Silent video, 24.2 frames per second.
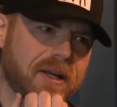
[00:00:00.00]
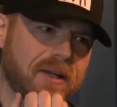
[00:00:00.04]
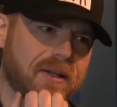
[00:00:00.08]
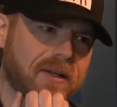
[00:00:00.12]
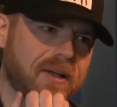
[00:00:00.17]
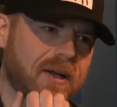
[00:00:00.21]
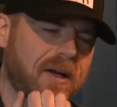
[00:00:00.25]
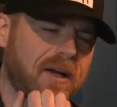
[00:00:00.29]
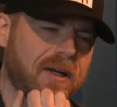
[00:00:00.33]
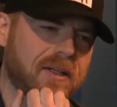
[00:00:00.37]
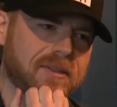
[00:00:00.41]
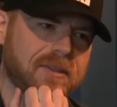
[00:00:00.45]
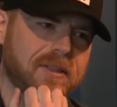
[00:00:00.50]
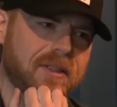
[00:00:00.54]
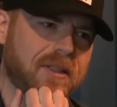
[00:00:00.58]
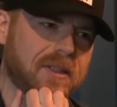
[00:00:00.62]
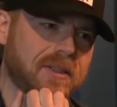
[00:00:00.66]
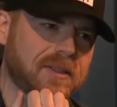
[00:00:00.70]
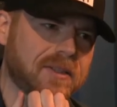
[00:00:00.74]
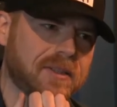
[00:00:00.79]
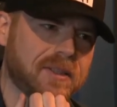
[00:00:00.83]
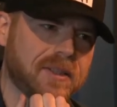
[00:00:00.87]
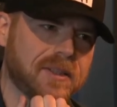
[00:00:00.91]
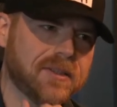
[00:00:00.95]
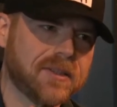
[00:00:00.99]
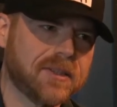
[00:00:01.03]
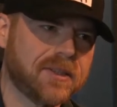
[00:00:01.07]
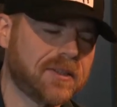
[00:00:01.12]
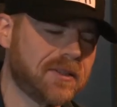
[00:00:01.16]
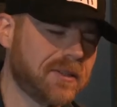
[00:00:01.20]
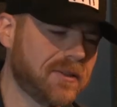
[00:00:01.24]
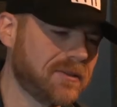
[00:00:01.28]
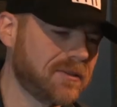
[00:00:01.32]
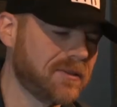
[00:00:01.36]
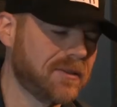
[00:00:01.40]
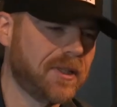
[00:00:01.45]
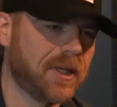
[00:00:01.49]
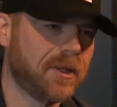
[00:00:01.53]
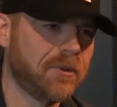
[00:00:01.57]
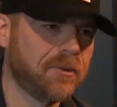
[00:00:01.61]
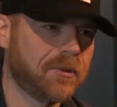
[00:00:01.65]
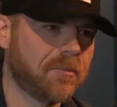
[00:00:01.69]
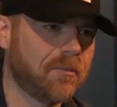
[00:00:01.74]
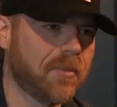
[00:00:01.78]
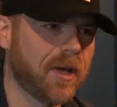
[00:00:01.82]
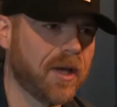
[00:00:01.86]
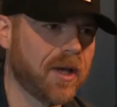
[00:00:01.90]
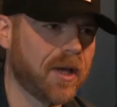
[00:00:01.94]
of hot sauce that there's known
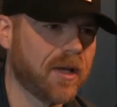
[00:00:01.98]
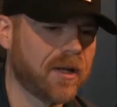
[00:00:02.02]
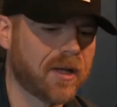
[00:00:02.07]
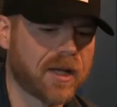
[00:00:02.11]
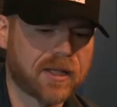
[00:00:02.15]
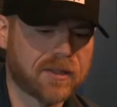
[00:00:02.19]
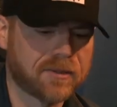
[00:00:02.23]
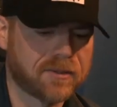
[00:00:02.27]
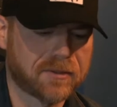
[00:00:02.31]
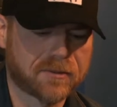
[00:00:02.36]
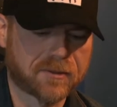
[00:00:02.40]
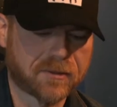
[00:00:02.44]
to man. Is I that just, the